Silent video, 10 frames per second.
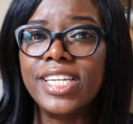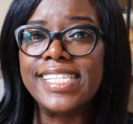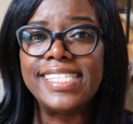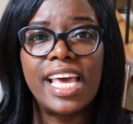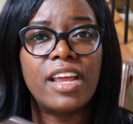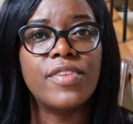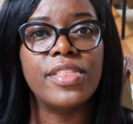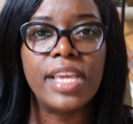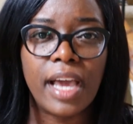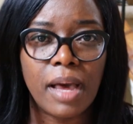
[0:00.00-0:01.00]
gonna set
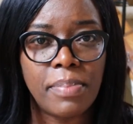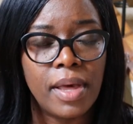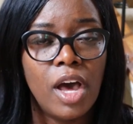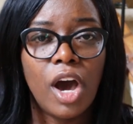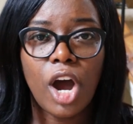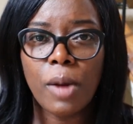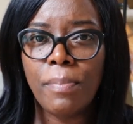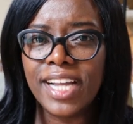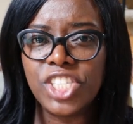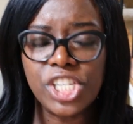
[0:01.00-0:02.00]
everything up, our
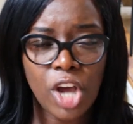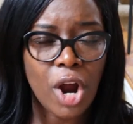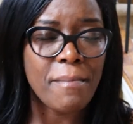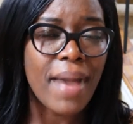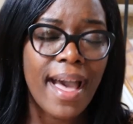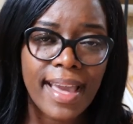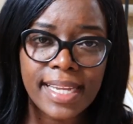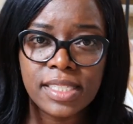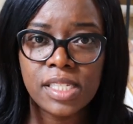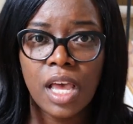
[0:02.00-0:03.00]
budget, our
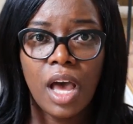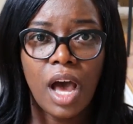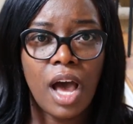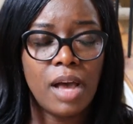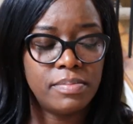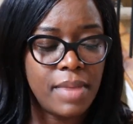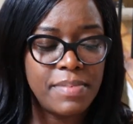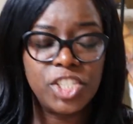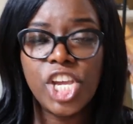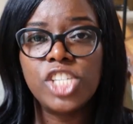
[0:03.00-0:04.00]
minds, um,
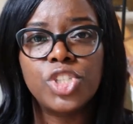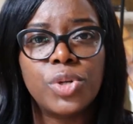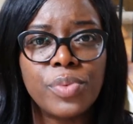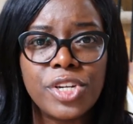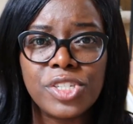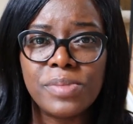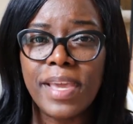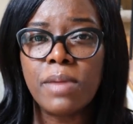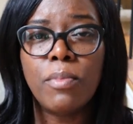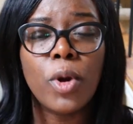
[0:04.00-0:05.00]
maybe changing careers,
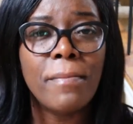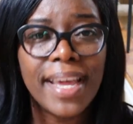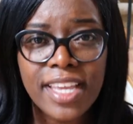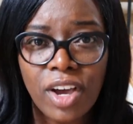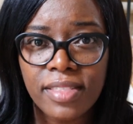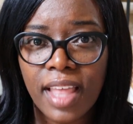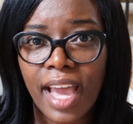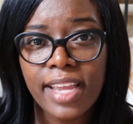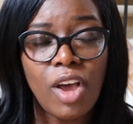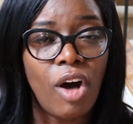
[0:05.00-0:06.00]
making more money
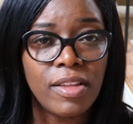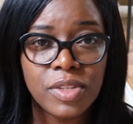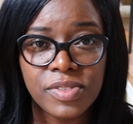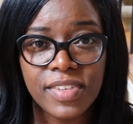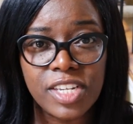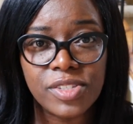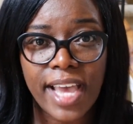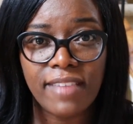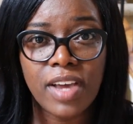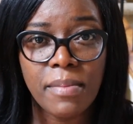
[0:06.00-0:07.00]
online, all those videos I
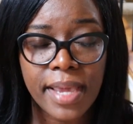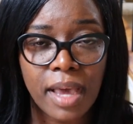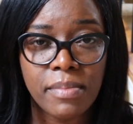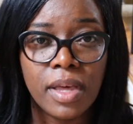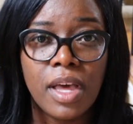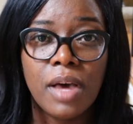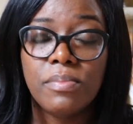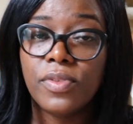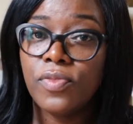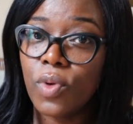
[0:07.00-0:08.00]
have coming up
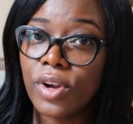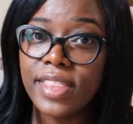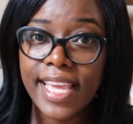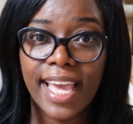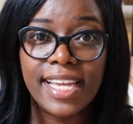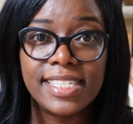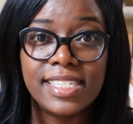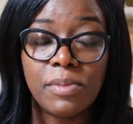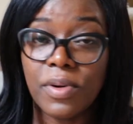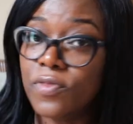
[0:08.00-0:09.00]
before the
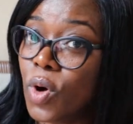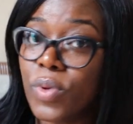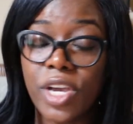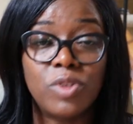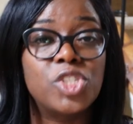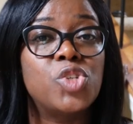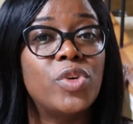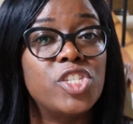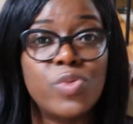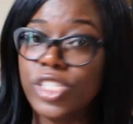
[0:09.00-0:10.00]
end, before we go into
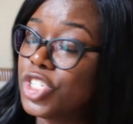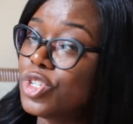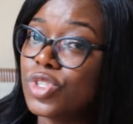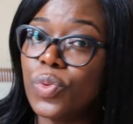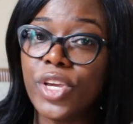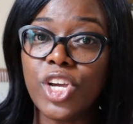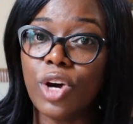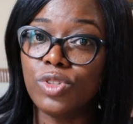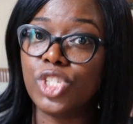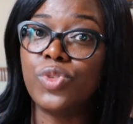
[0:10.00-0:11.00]
2022, so we can
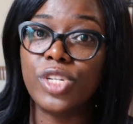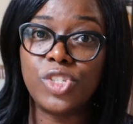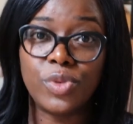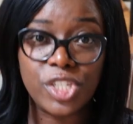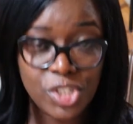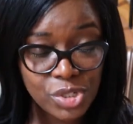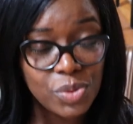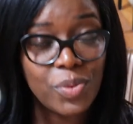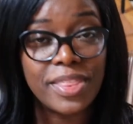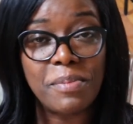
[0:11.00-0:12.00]
go into
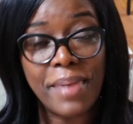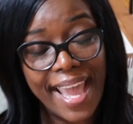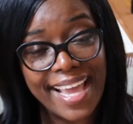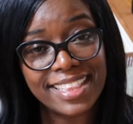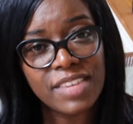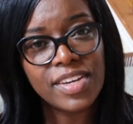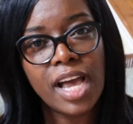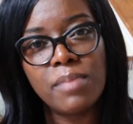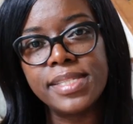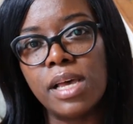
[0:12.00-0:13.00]
2022 with a bang. Leave a
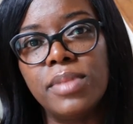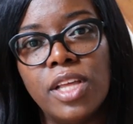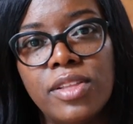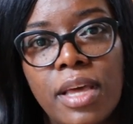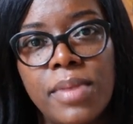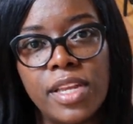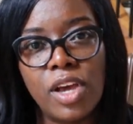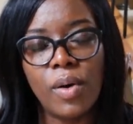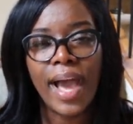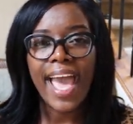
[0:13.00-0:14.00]
comment down below and let me
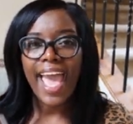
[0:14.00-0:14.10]
know,